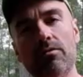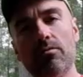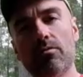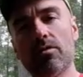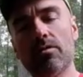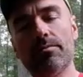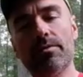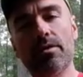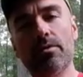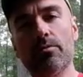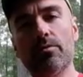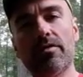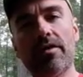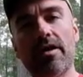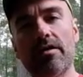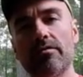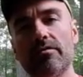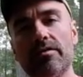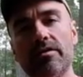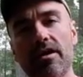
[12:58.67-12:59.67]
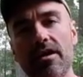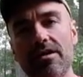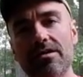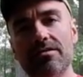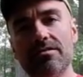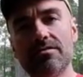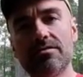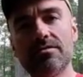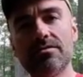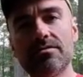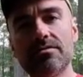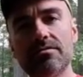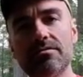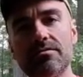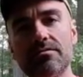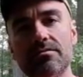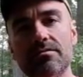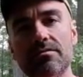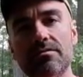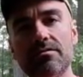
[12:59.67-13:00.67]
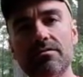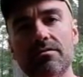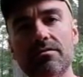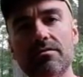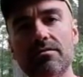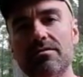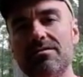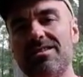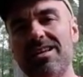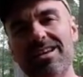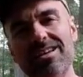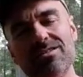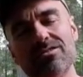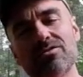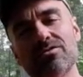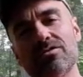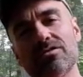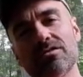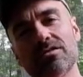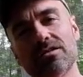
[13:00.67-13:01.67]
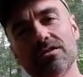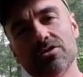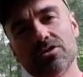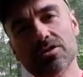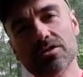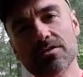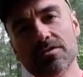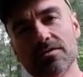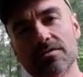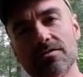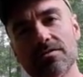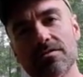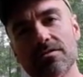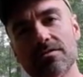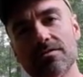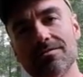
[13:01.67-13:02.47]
don't want to be without dates. Dates are delicious.